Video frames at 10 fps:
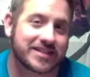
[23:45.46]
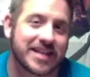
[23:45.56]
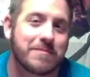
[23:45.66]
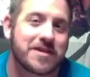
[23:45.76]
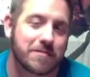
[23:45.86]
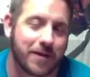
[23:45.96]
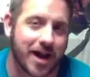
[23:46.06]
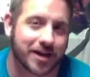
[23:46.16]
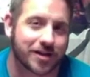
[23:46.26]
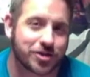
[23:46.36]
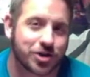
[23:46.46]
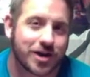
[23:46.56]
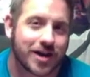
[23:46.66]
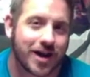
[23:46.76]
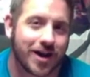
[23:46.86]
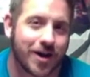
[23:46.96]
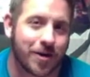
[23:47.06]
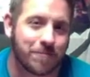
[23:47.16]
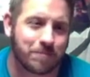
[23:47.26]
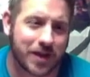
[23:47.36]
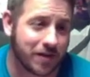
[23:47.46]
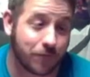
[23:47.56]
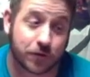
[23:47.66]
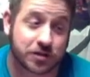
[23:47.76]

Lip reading: sent me the package, for